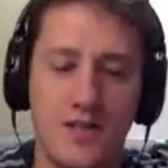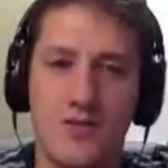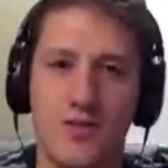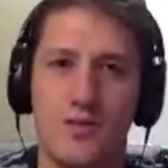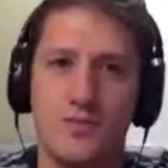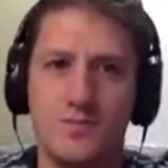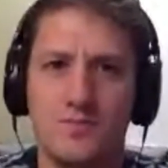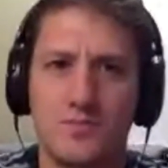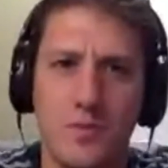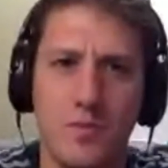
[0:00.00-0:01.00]
So
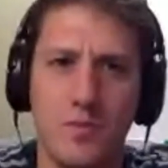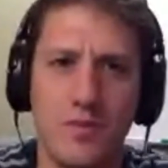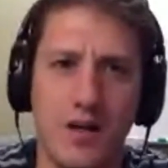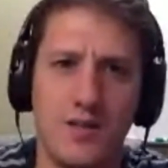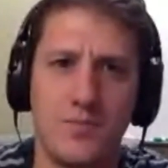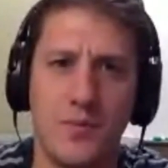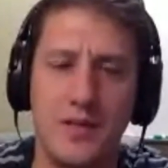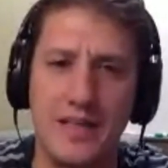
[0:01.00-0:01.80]
the